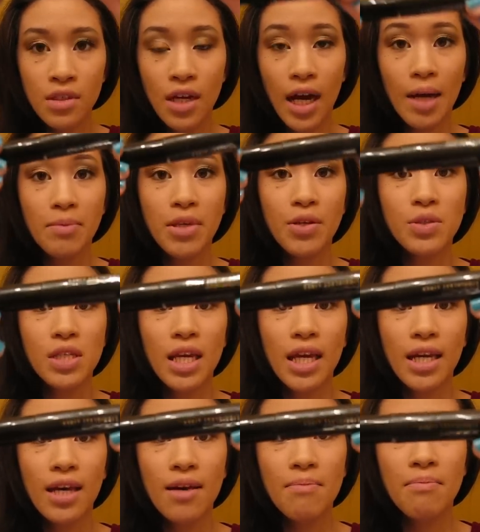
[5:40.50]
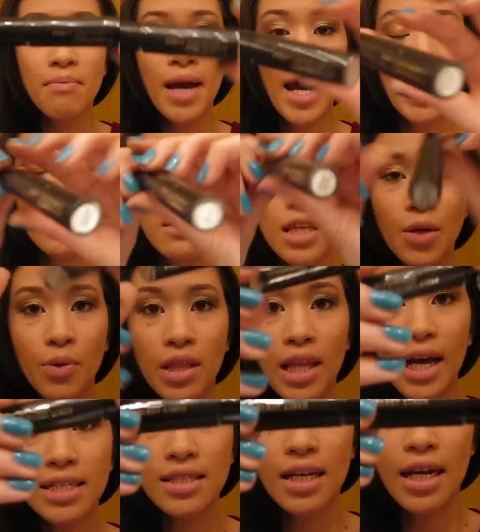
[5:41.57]
I'm using MAC Liquid
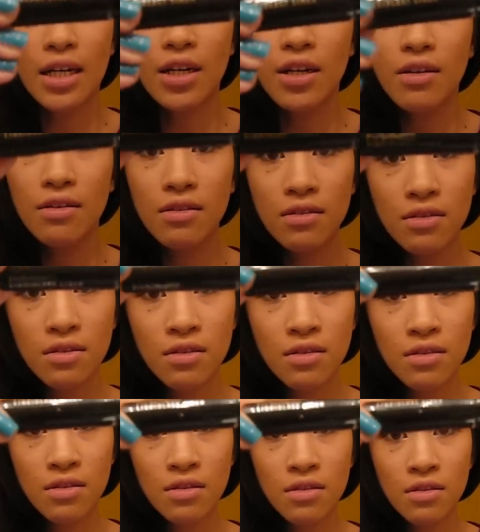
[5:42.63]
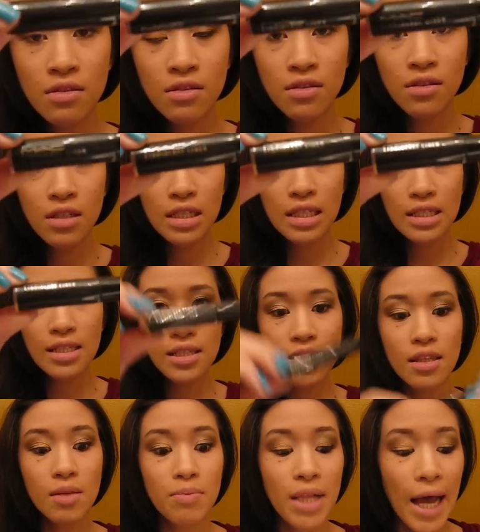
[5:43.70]
Lash Liner, and this is
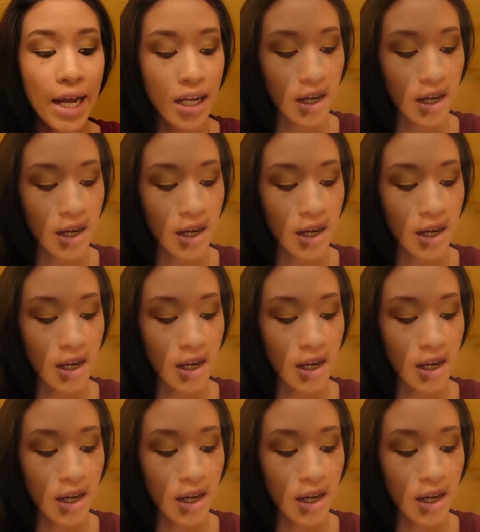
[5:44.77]
in the black